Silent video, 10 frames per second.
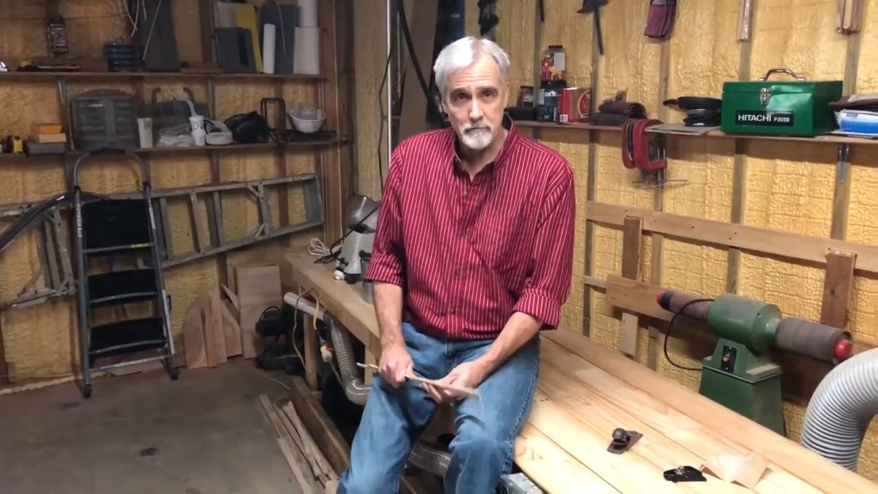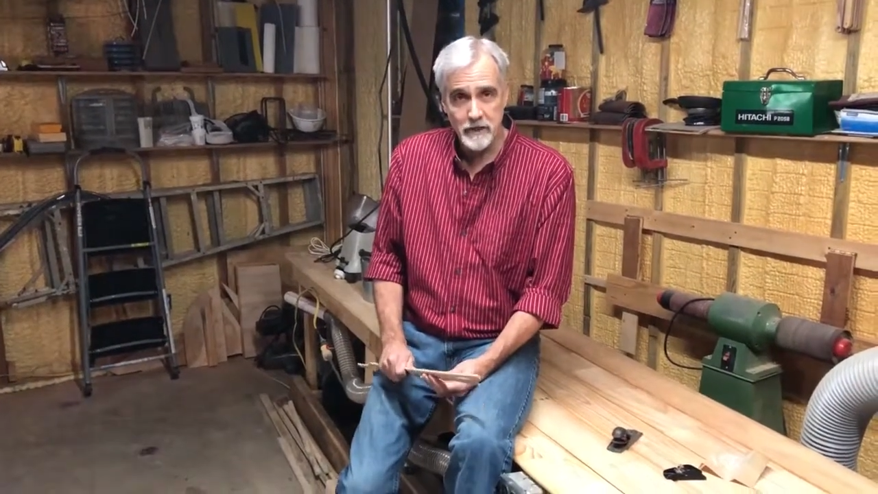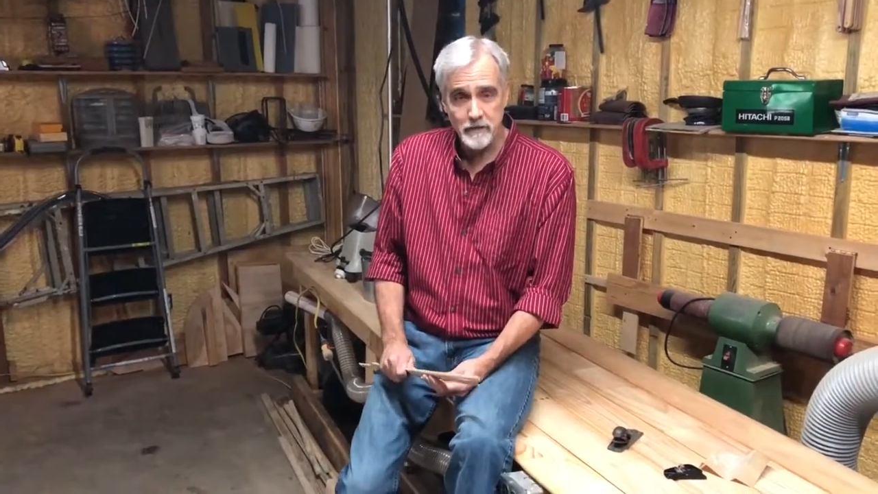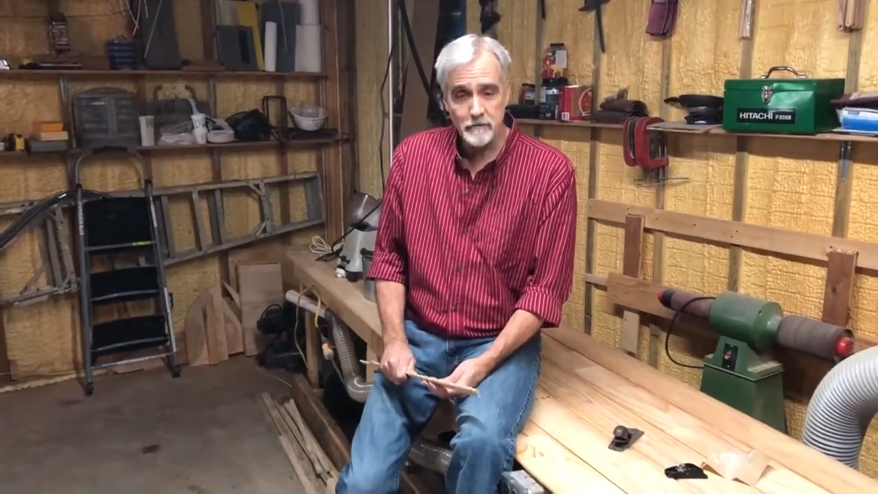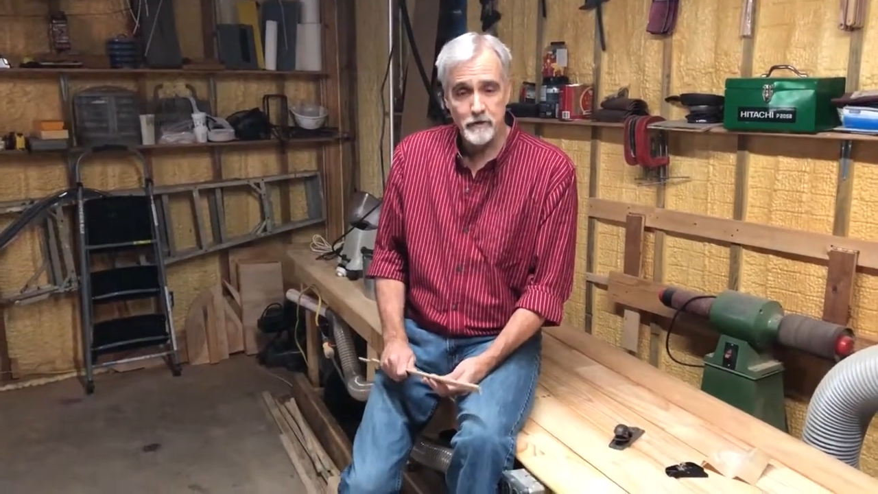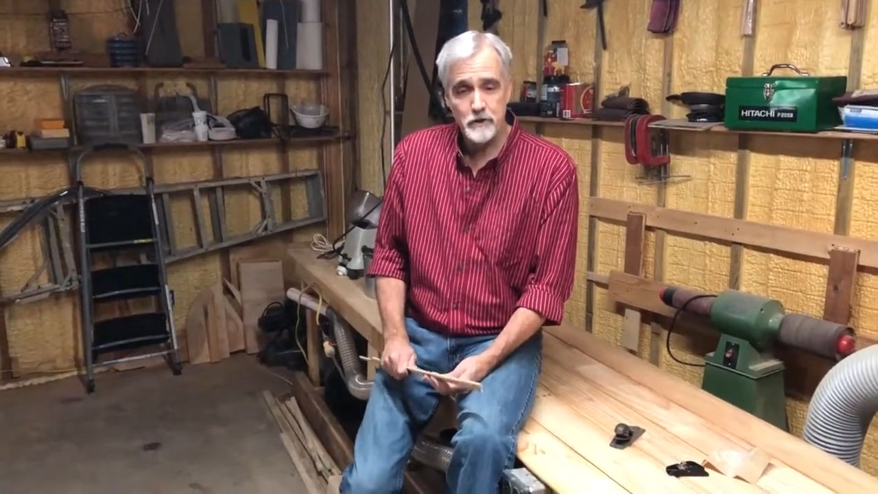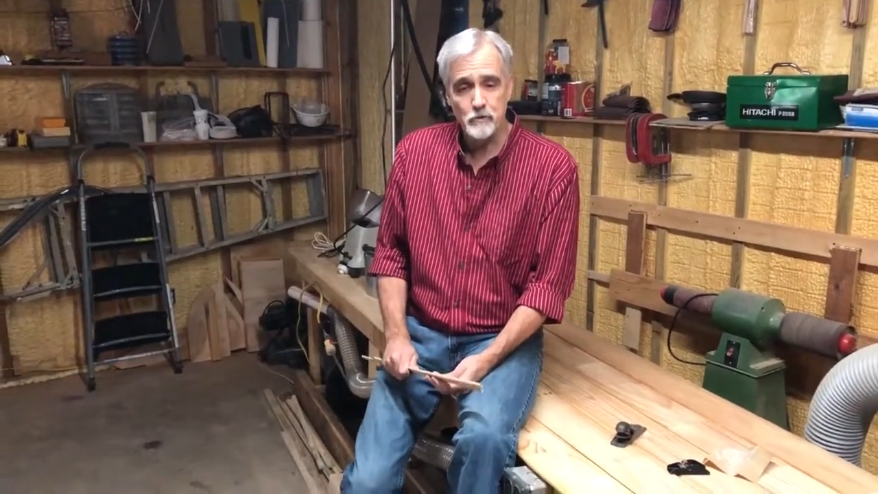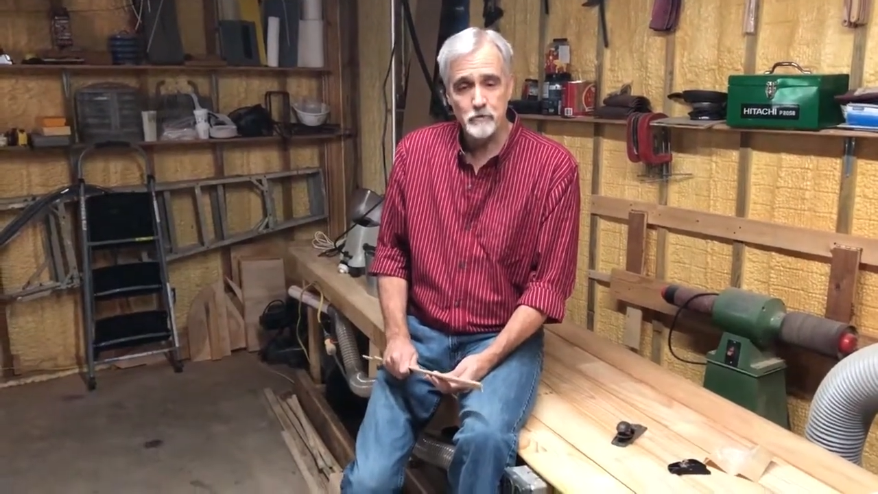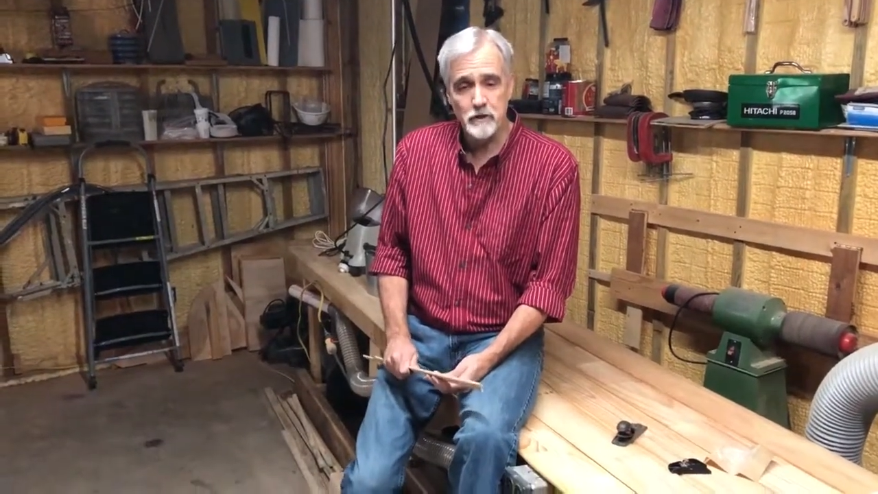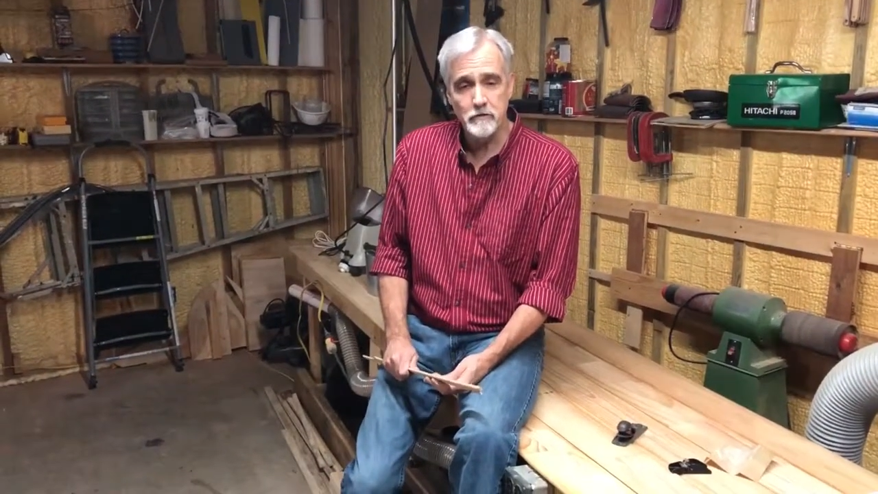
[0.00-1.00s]
My
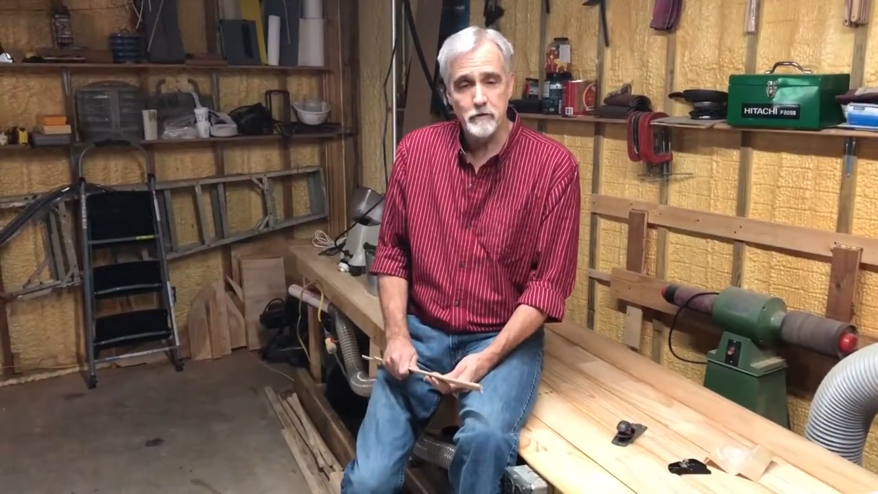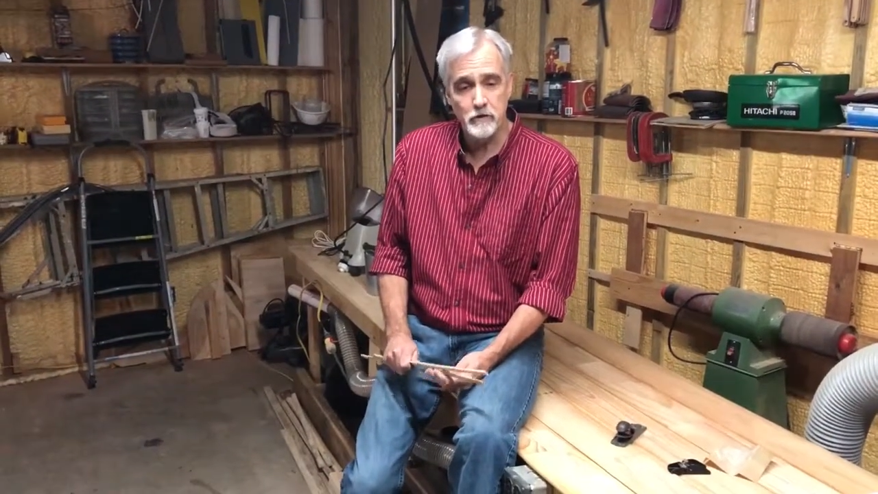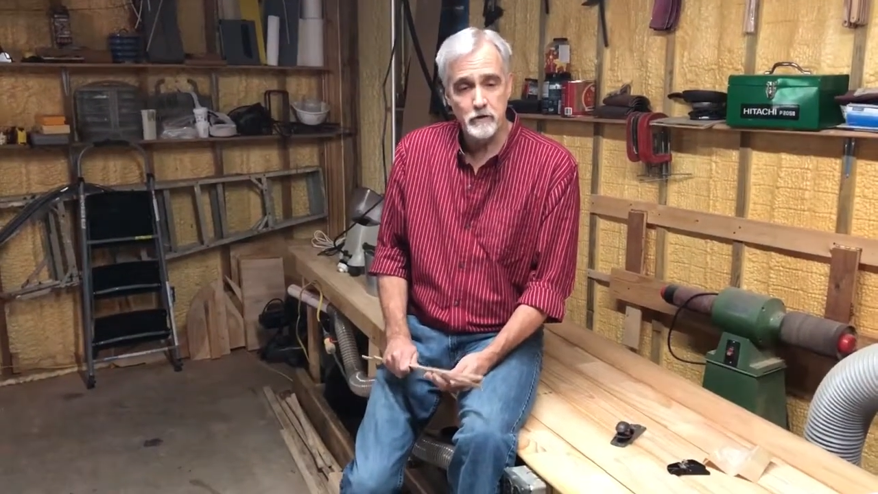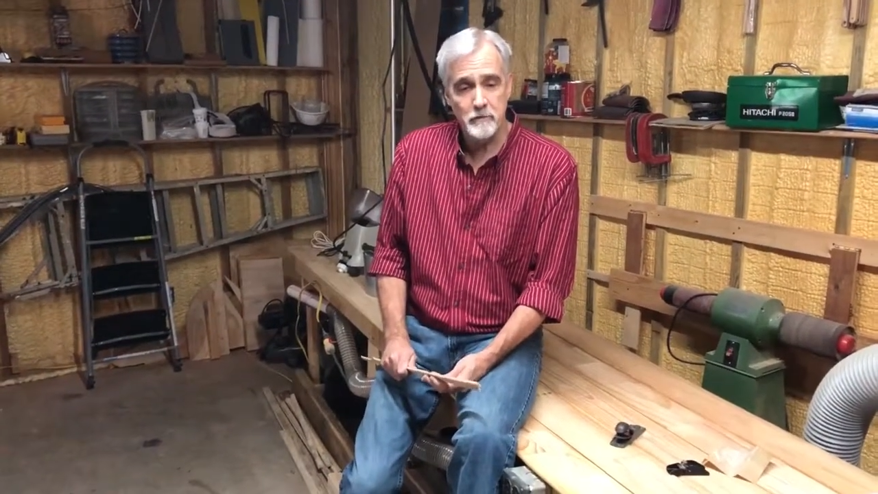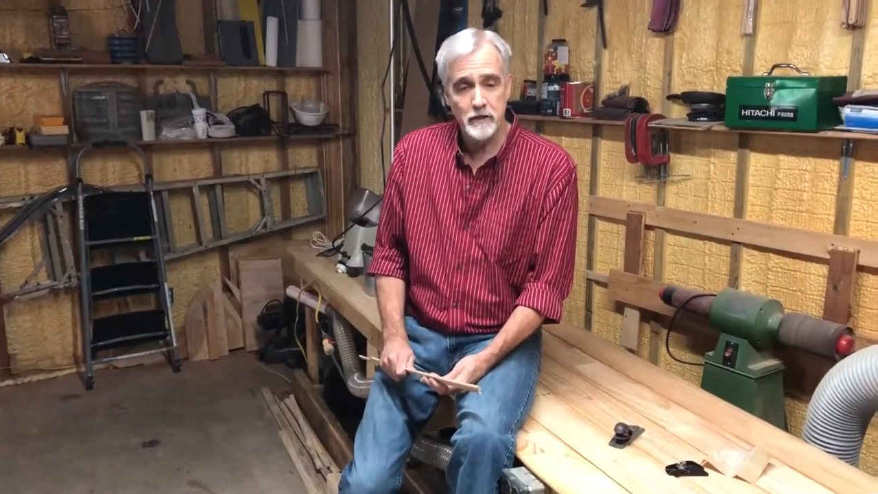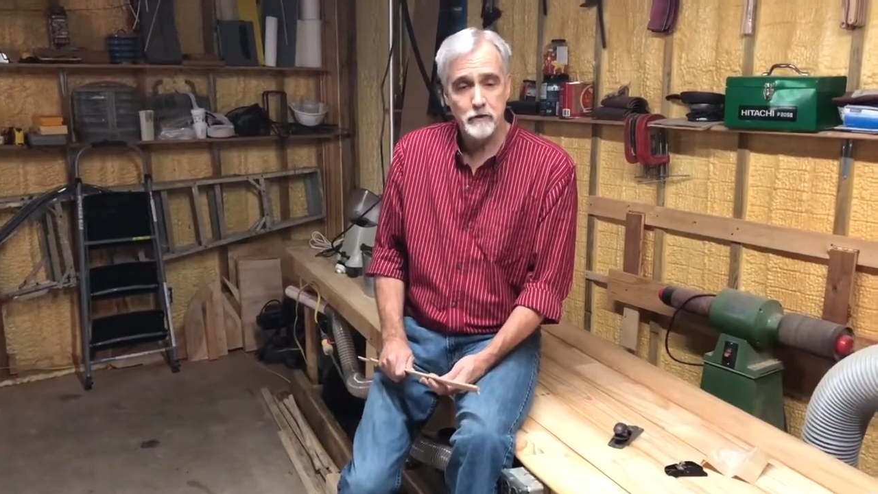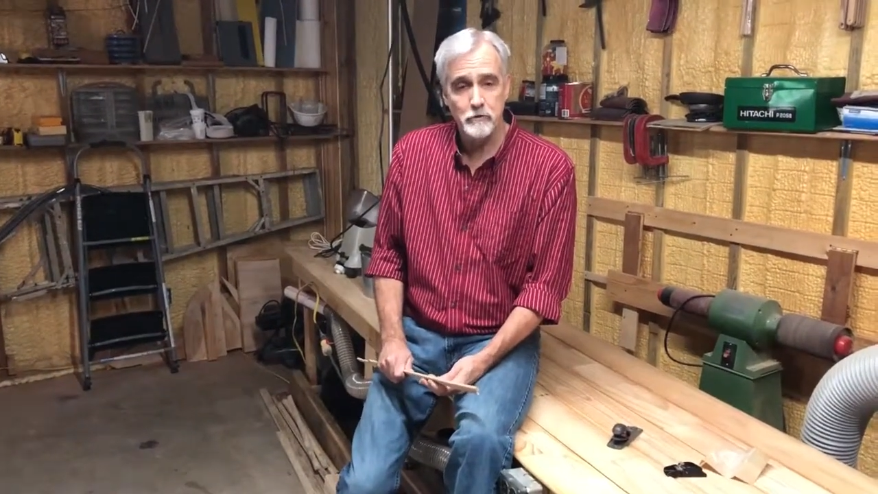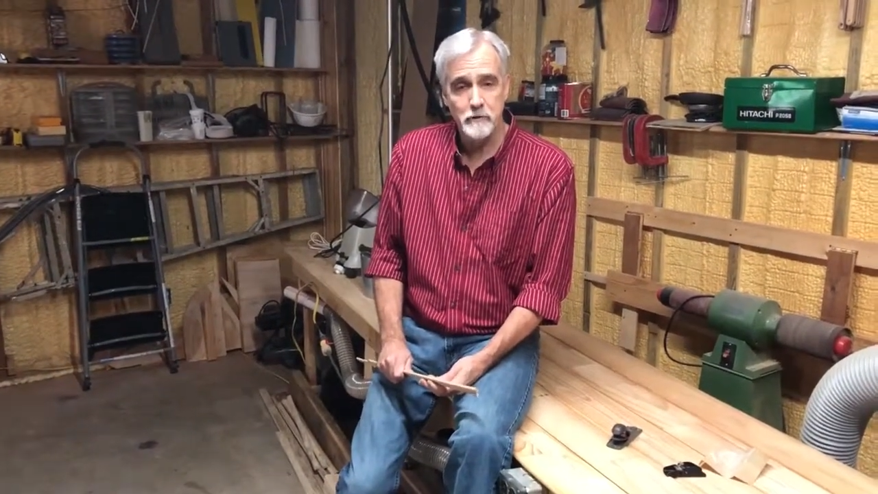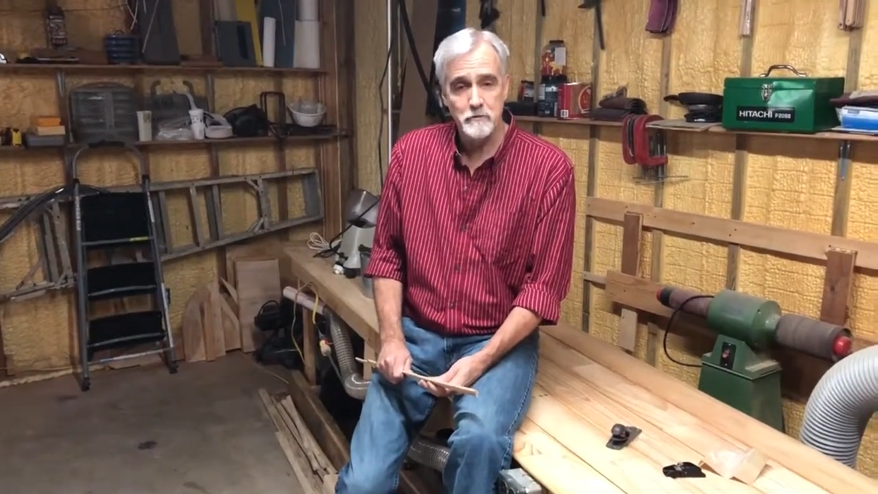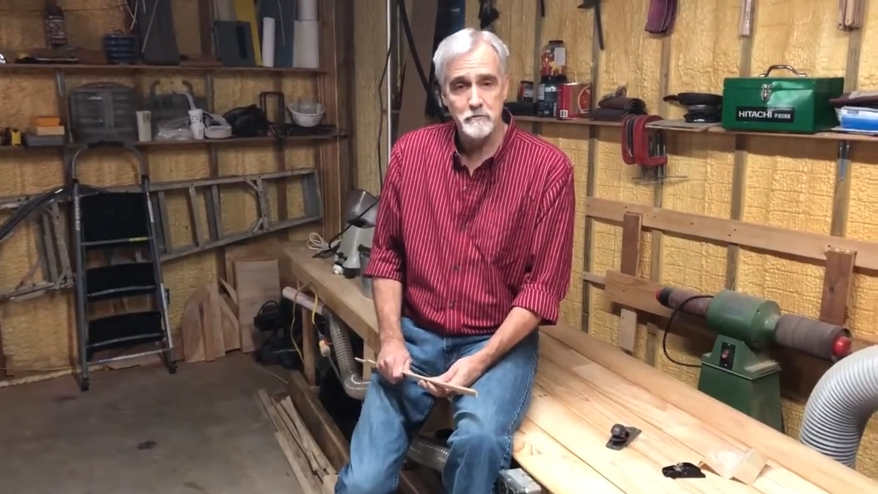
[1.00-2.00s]
advice would be if you're going to make the ribs